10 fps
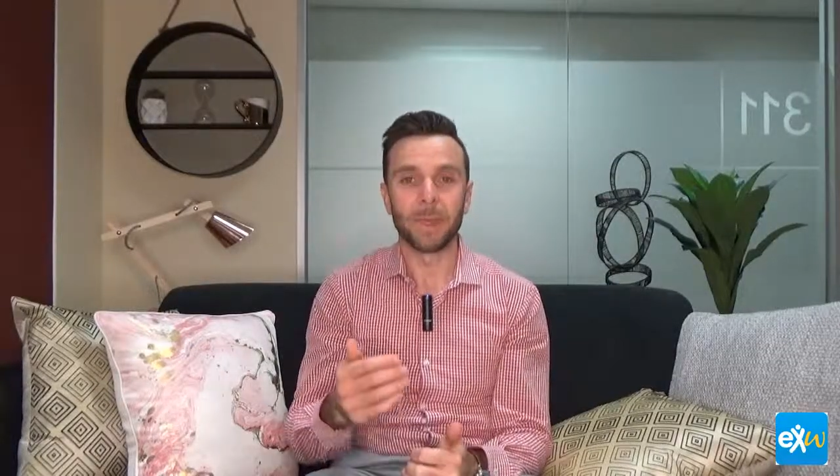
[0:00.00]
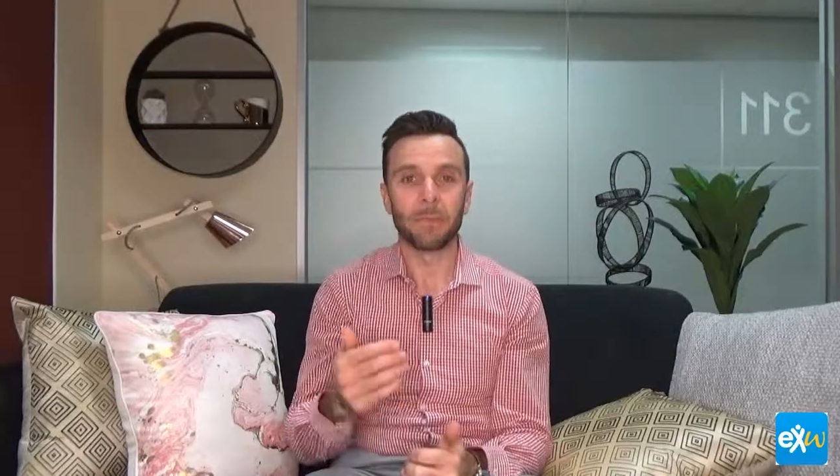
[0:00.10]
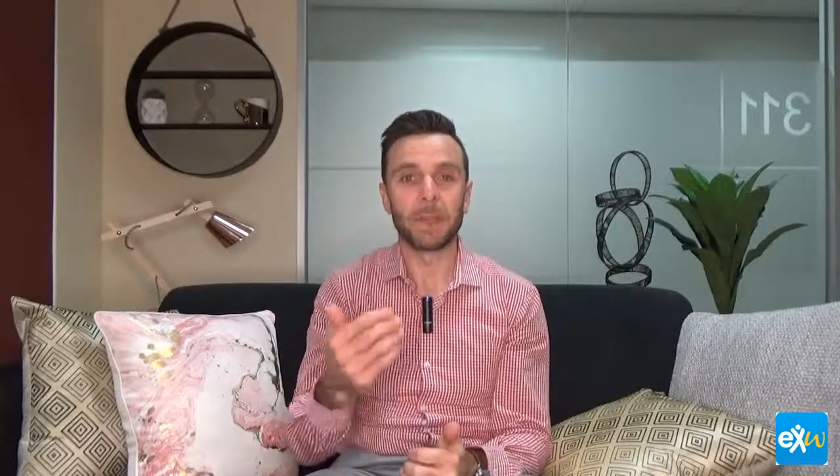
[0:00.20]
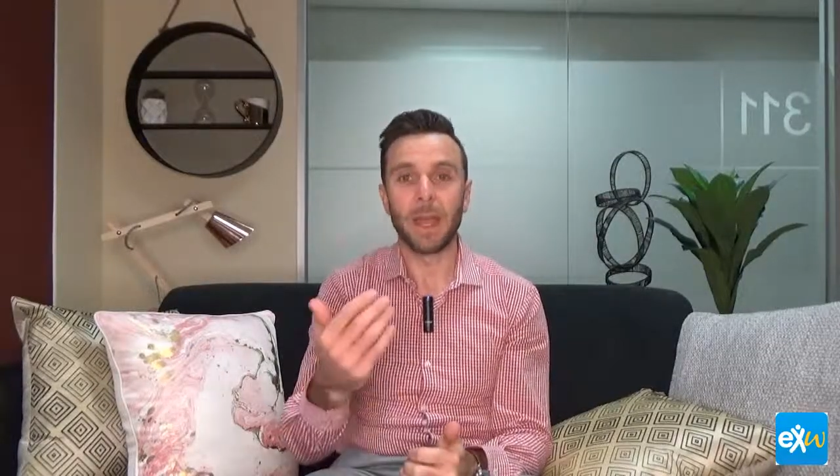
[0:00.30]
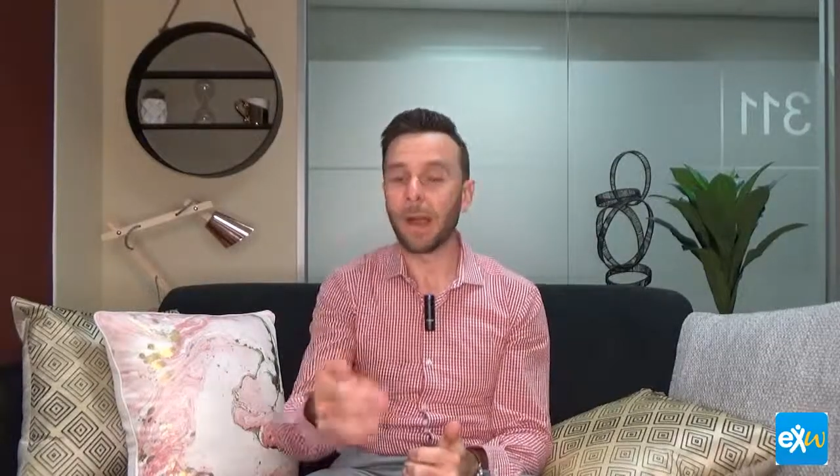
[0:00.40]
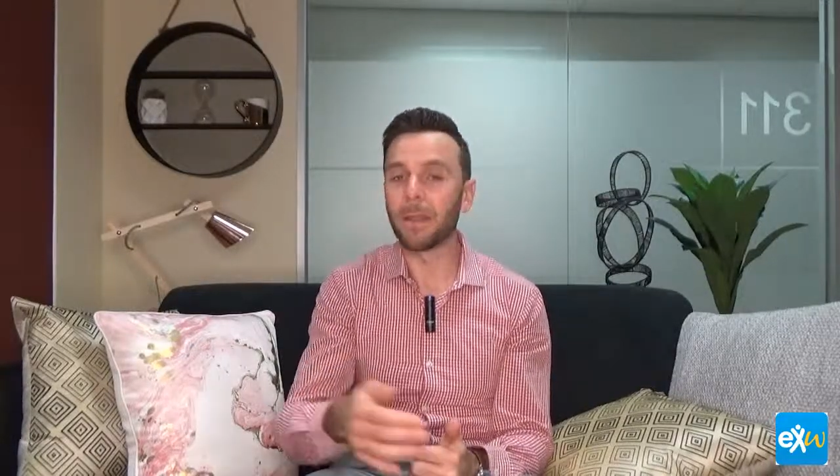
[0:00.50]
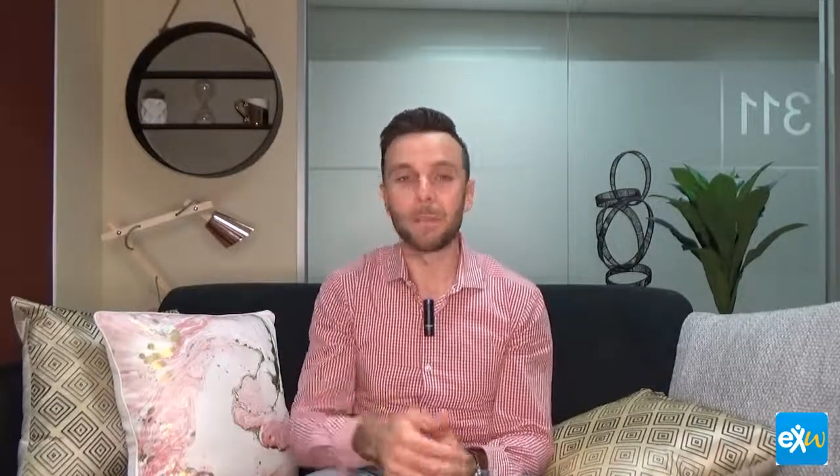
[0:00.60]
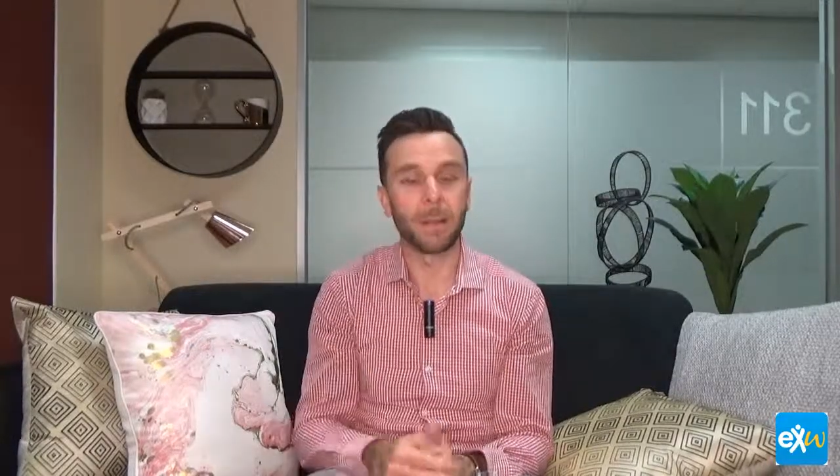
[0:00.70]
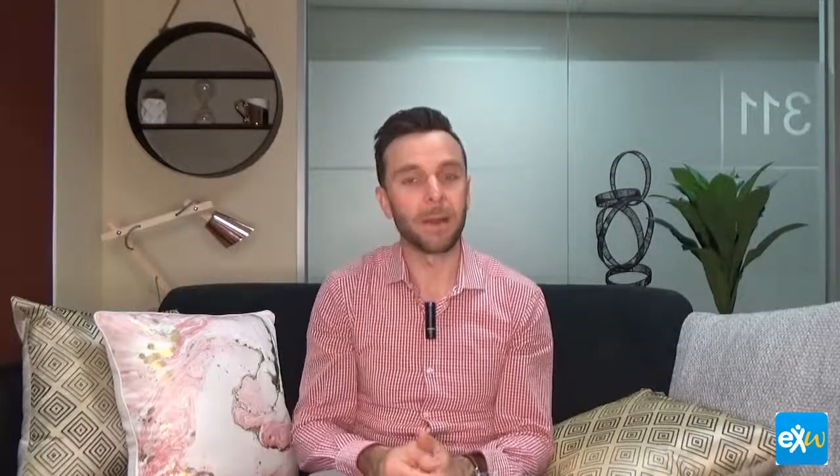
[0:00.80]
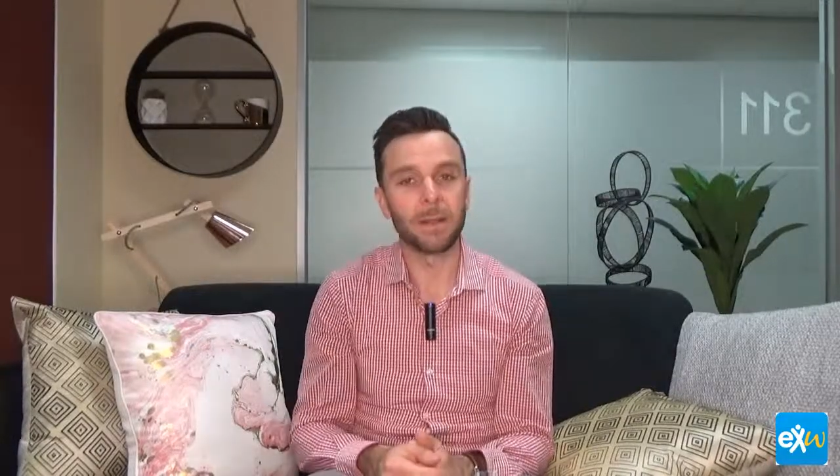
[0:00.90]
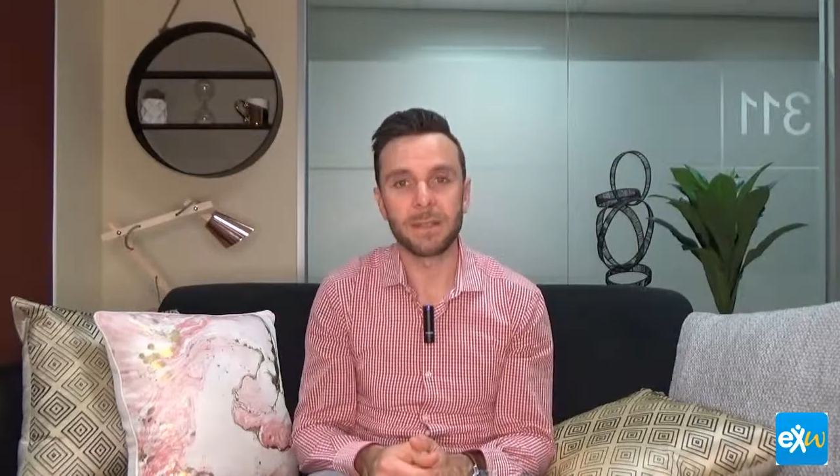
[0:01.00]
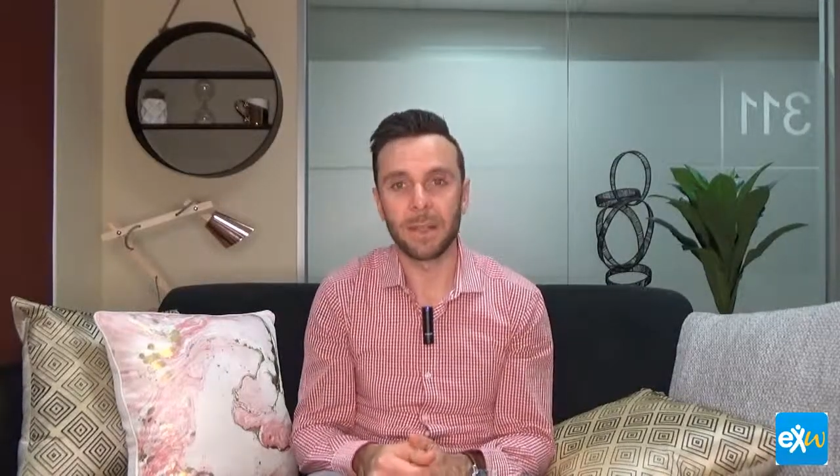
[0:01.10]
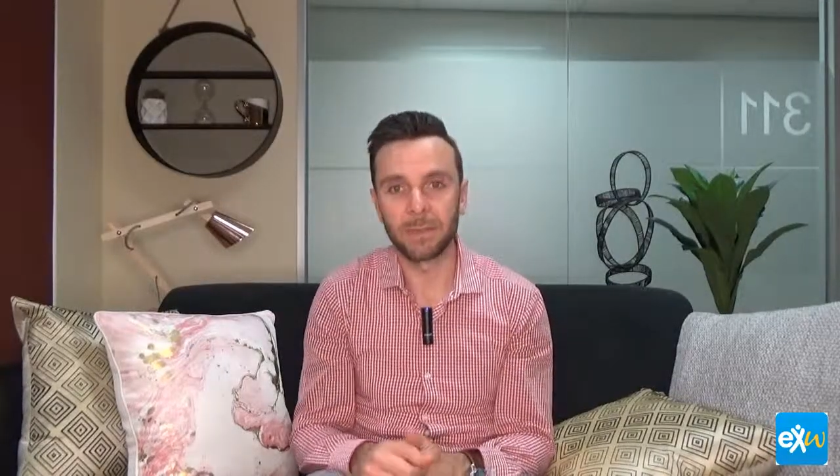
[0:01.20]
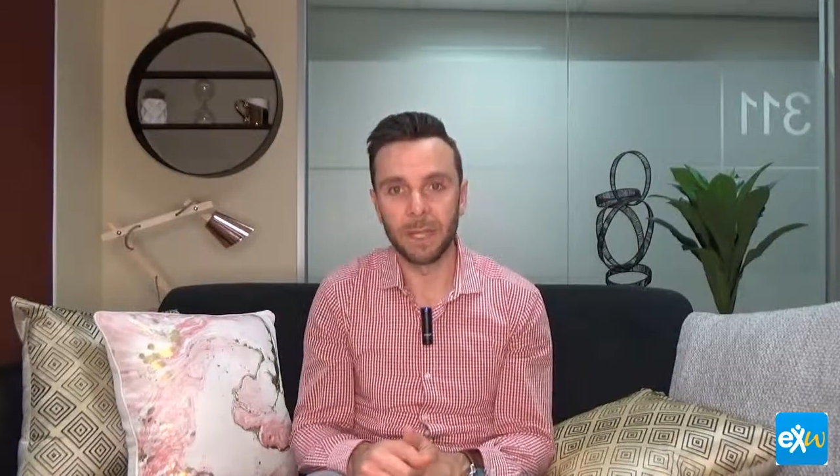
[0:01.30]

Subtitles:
with our other parents, they've